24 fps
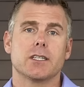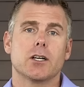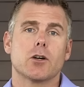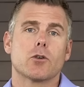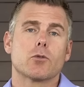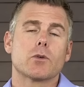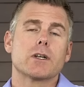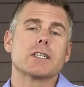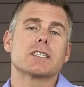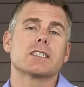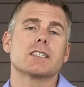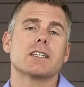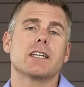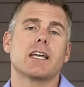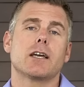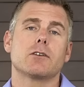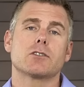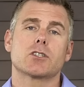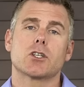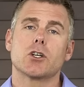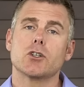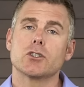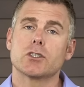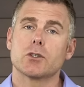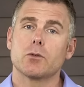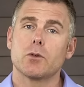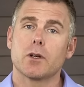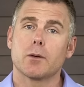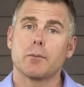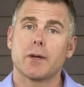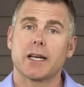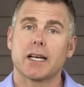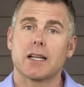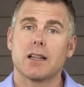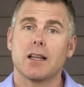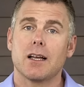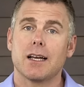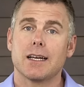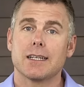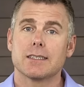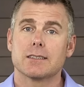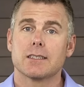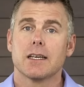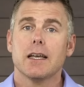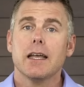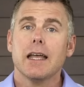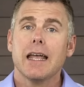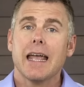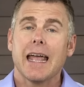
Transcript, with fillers: You know, recently I was coaching one of my clients